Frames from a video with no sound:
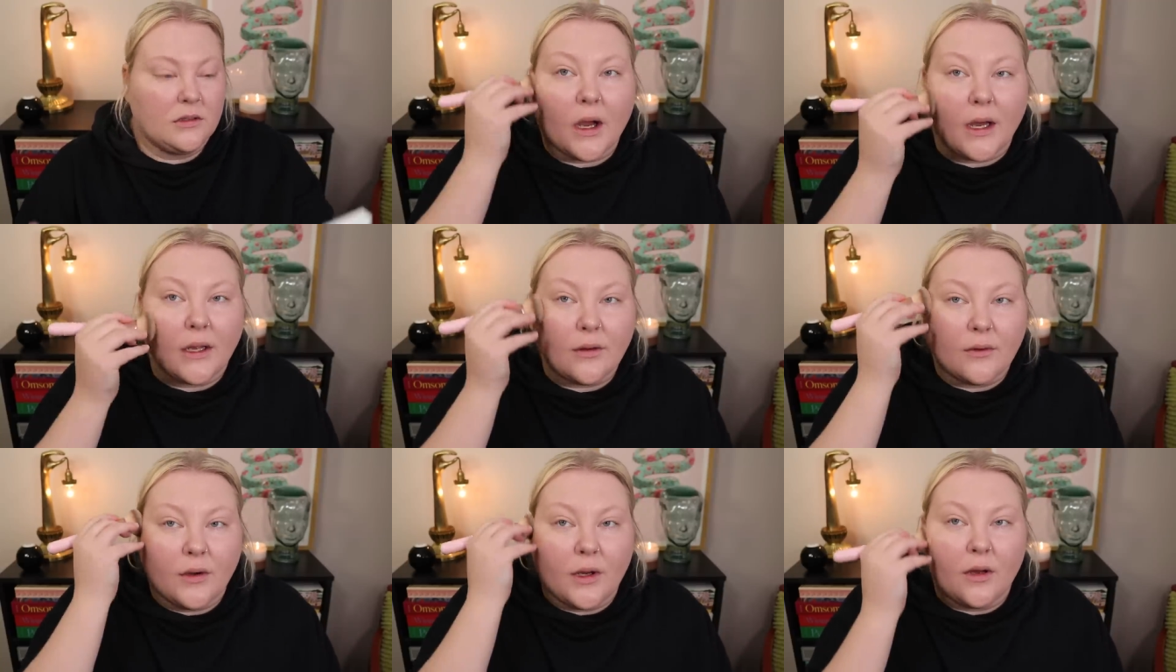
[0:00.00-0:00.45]

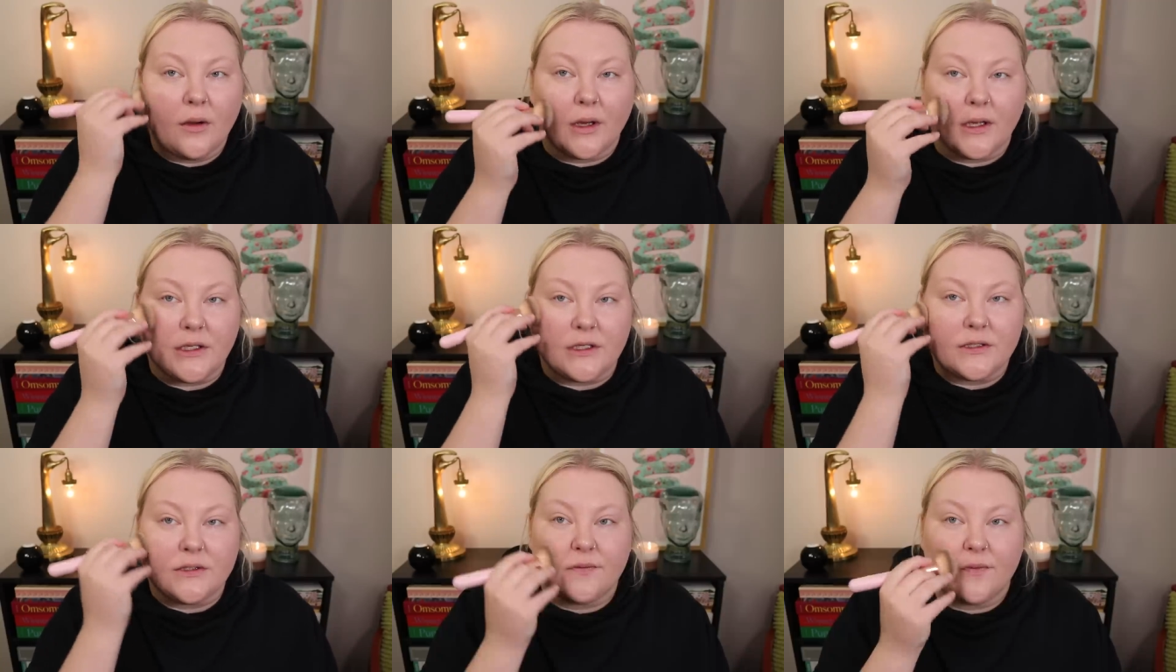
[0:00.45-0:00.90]
I don't know, I
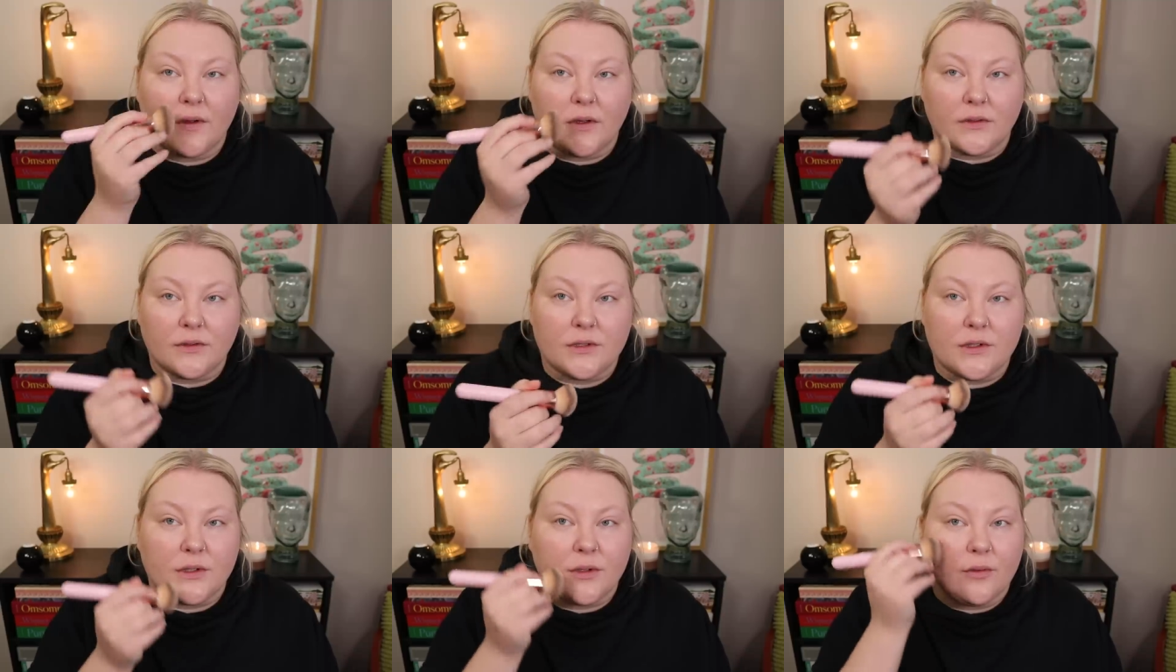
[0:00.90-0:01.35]
just
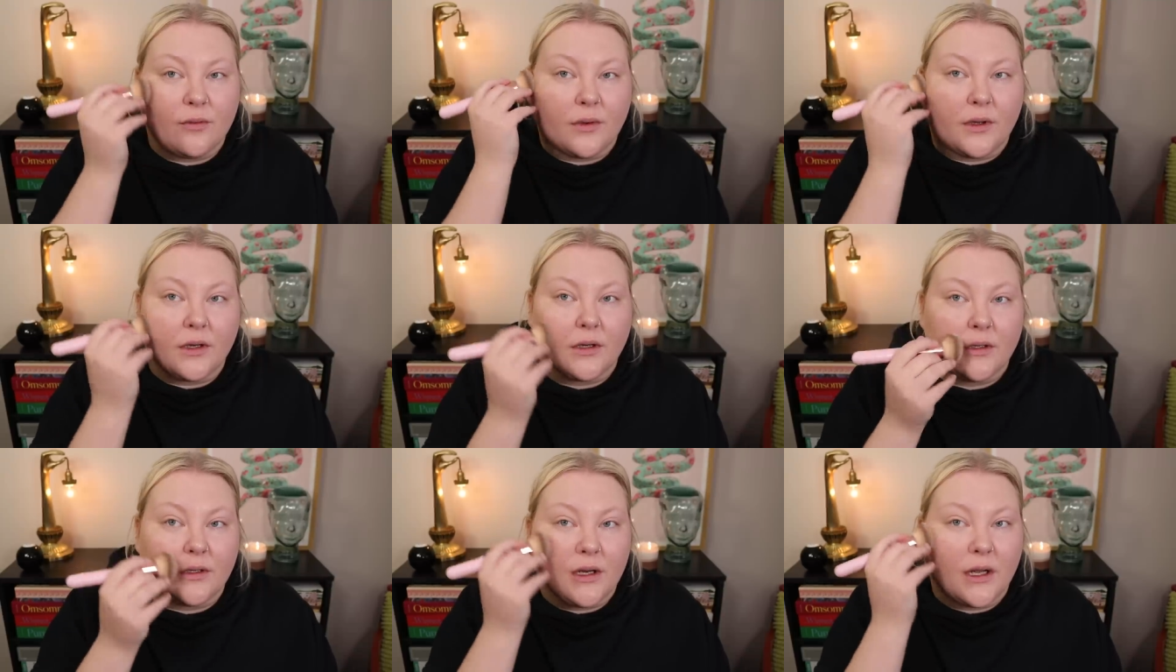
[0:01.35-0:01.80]
felt too
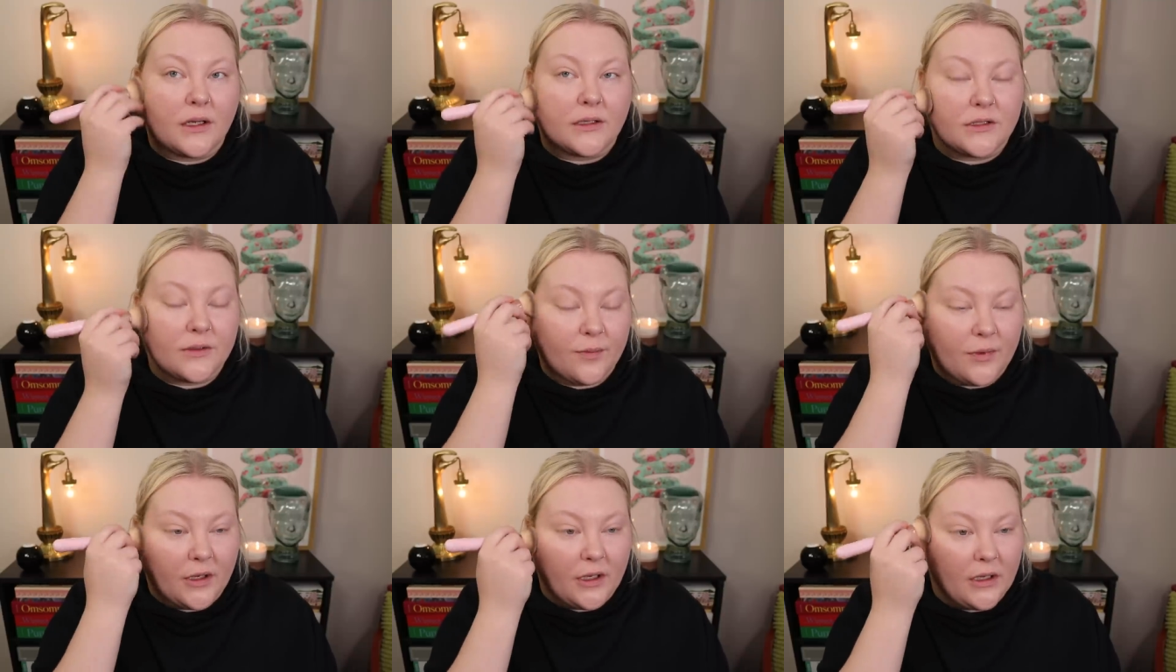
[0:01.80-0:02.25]
weird not
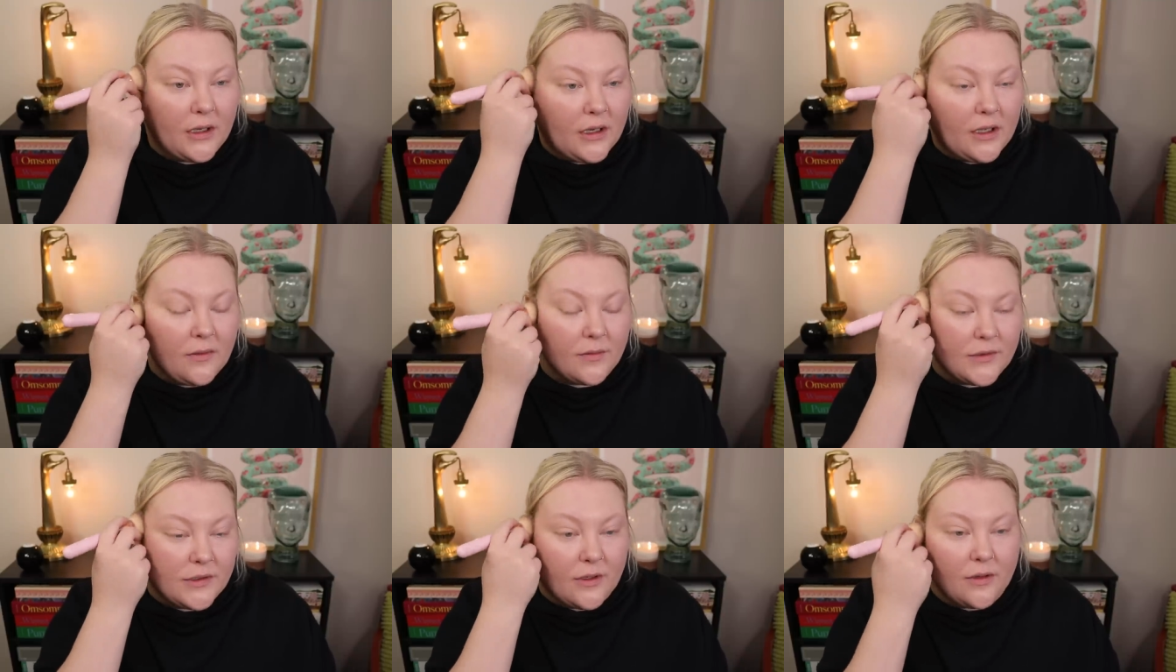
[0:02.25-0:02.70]
to bring it
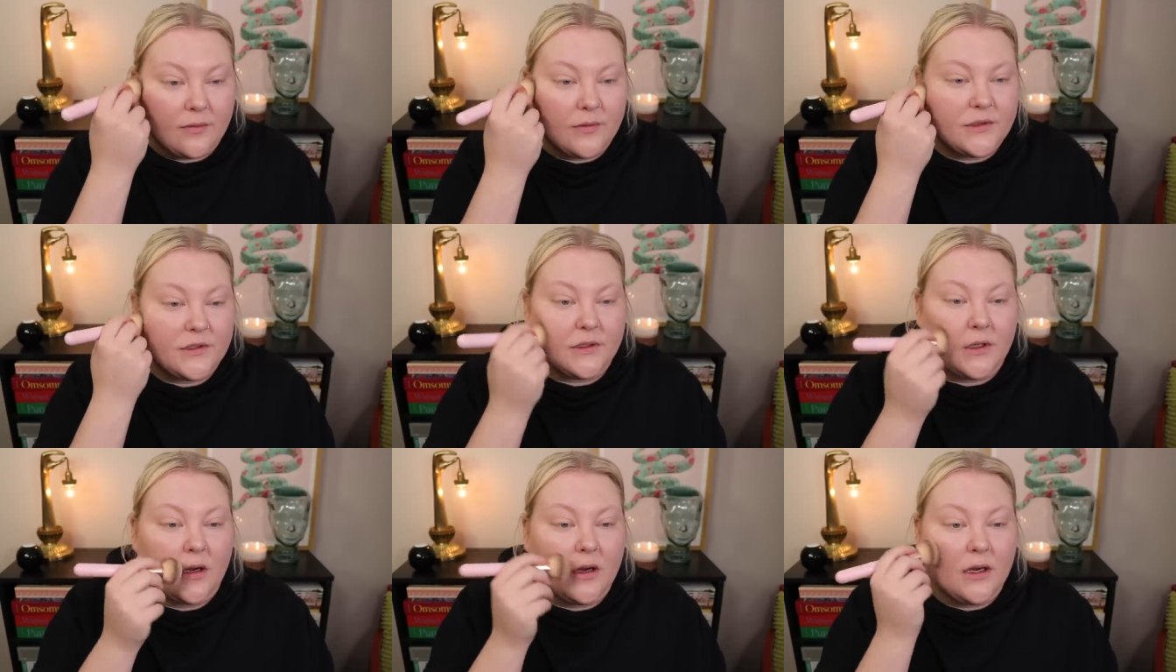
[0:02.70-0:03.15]
up, so I'm
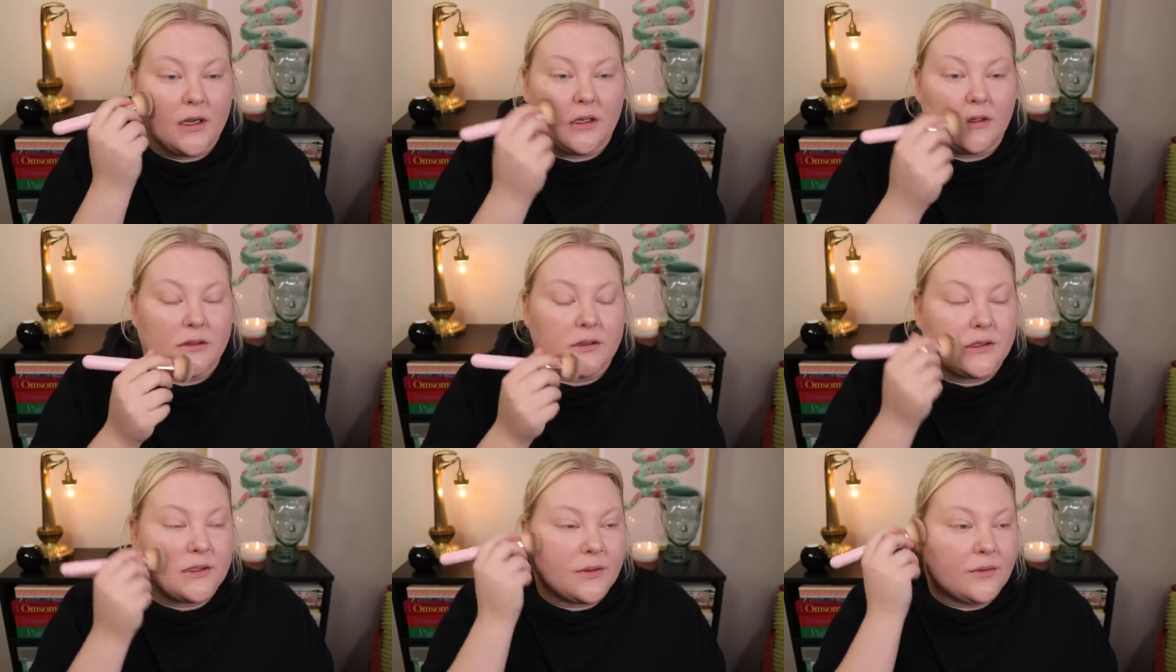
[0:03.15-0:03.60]
sorry.
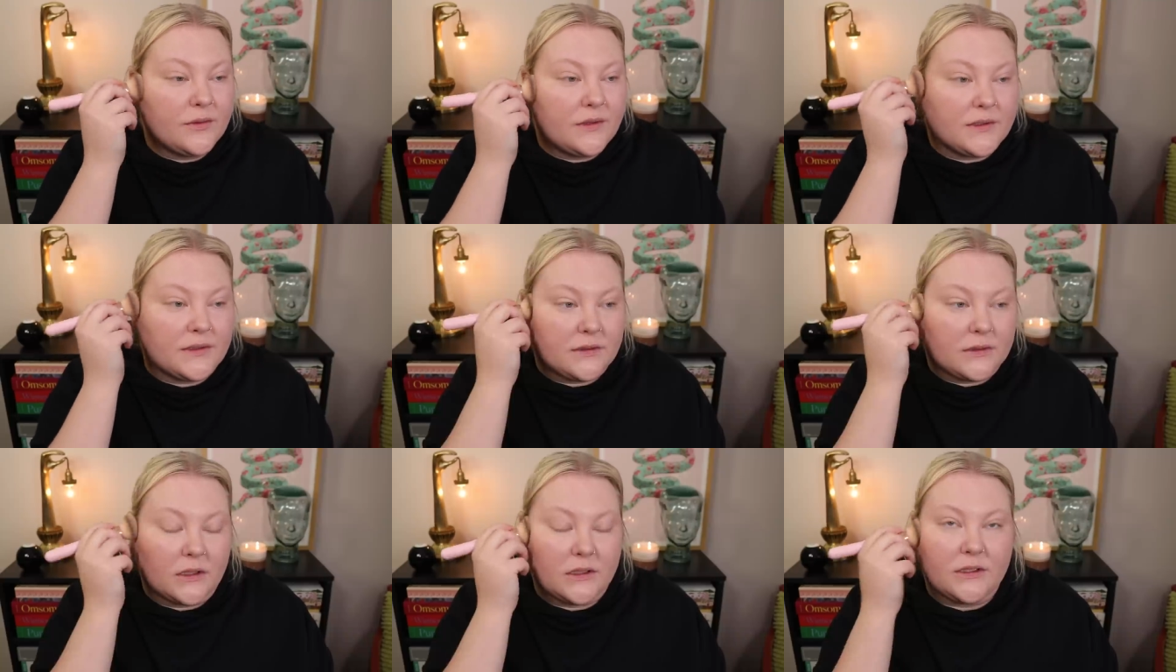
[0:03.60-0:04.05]
It's so
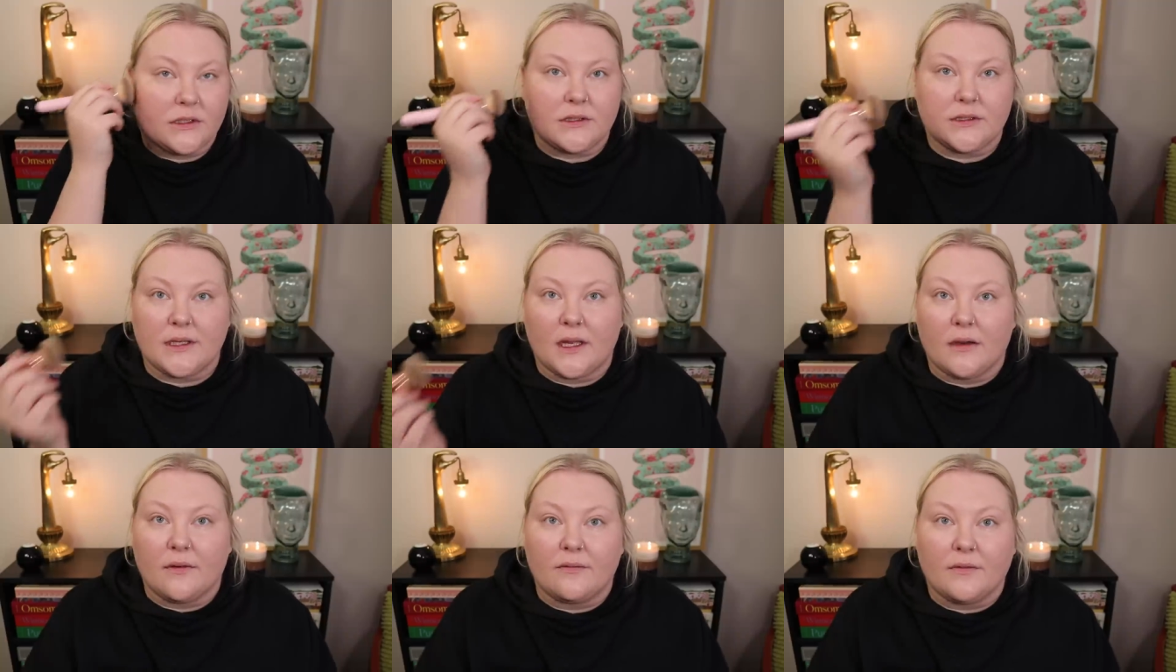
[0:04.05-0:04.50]
such a
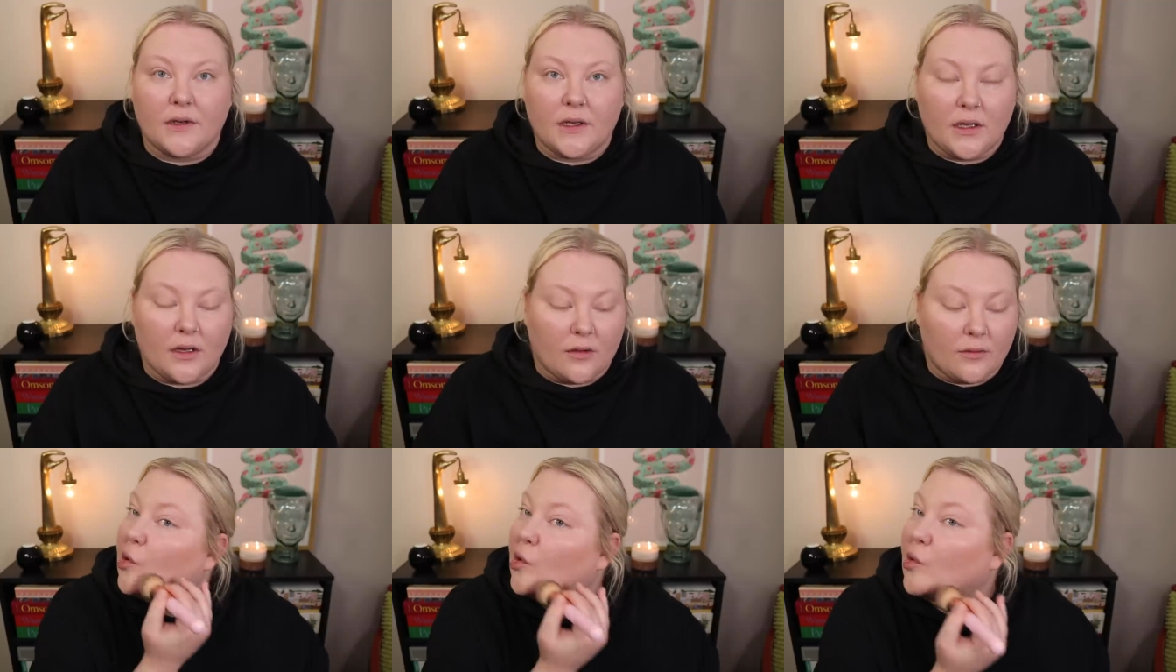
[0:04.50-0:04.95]
sad video.